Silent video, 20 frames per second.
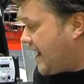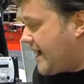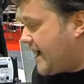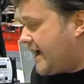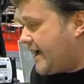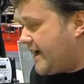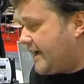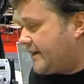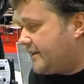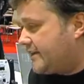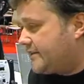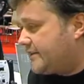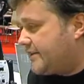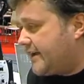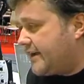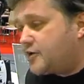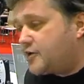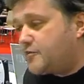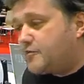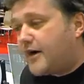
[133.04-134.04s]
And
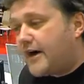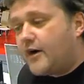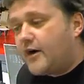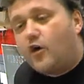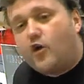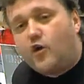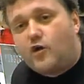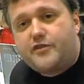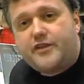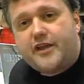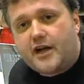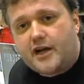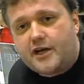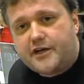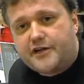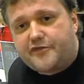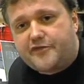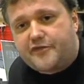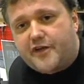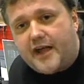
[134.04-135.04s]
thereby all the
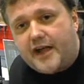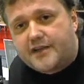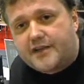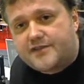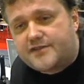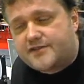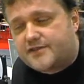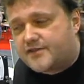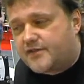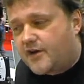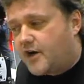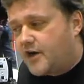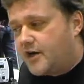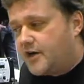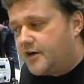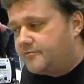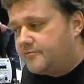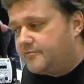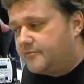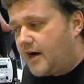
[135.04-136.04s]
artifacts
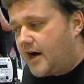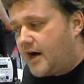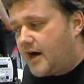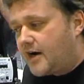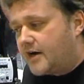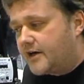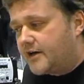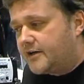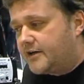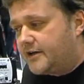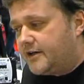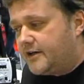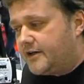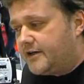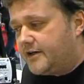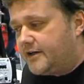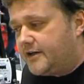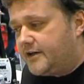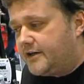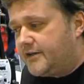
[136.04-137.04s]

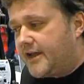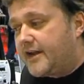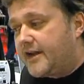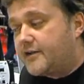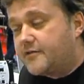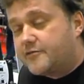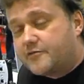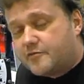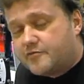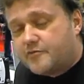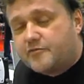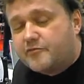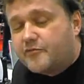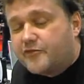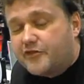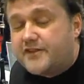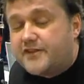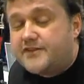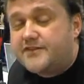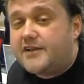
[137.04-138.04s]
that a
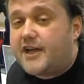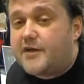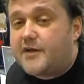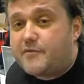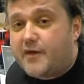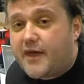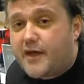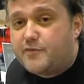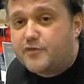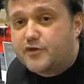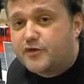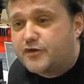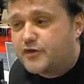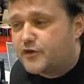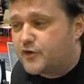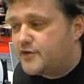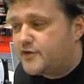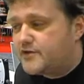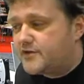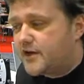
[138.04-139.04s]
VCA may
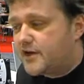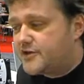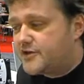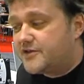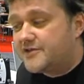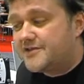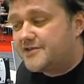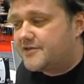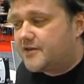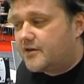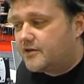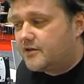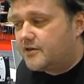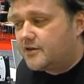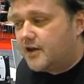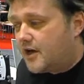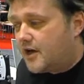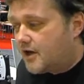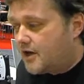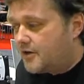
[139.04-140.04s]
produce are just
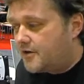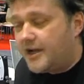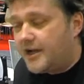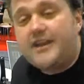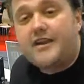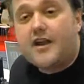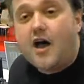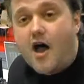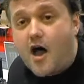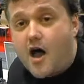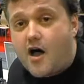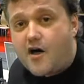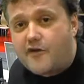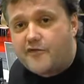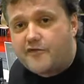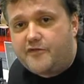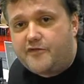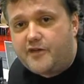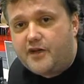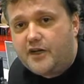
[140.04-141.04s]
in half.
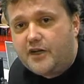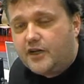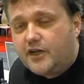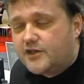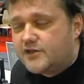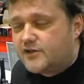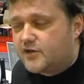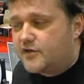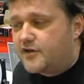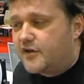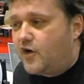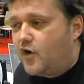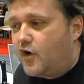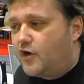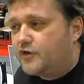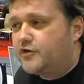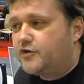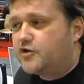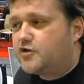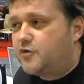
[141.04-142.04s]
So the
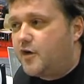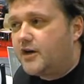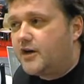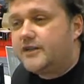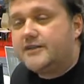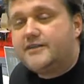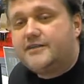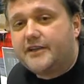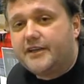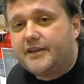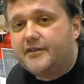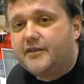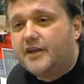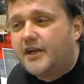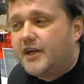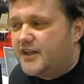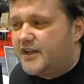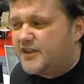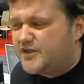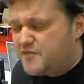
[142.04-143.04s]
audio quality
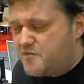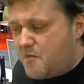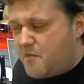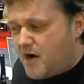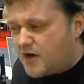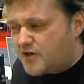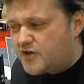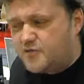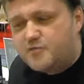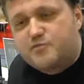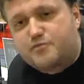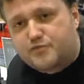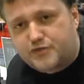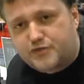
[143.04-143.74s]
is much